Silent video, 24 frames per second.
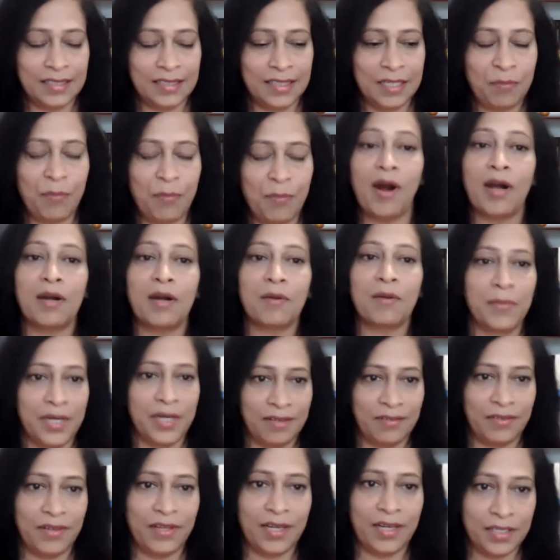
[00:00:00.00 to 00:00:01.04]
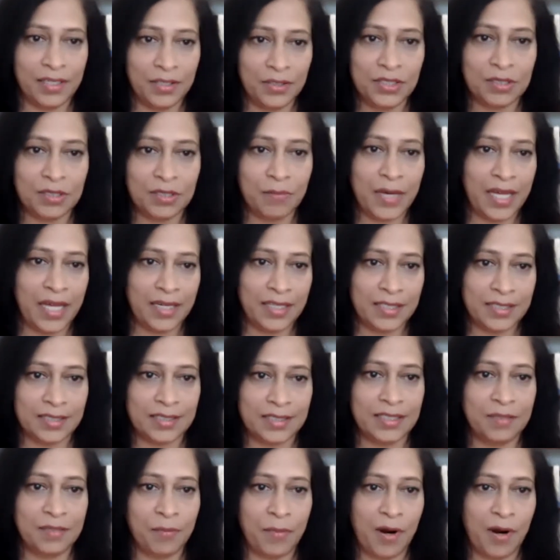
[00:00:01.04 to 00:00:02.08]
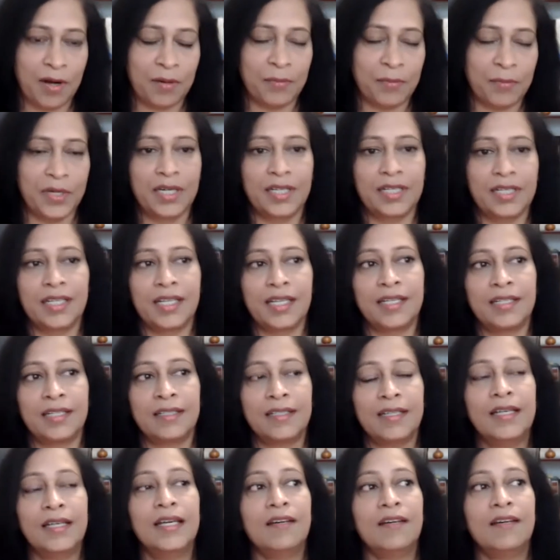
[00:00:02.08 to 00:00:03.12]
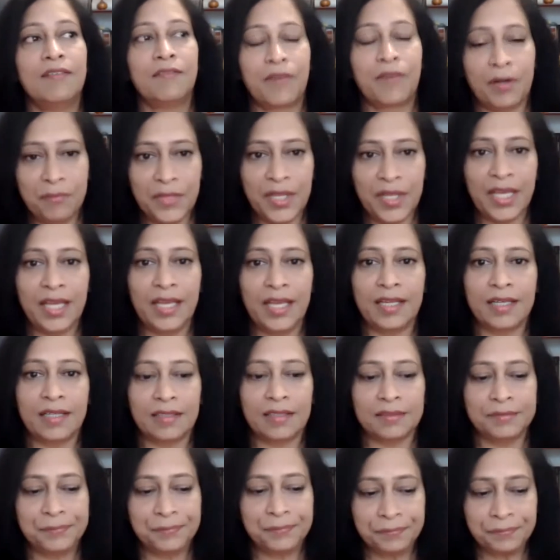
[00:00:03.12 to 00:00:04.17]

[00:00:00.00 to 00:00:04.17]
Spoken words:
department where I used to manage the department. And then from there,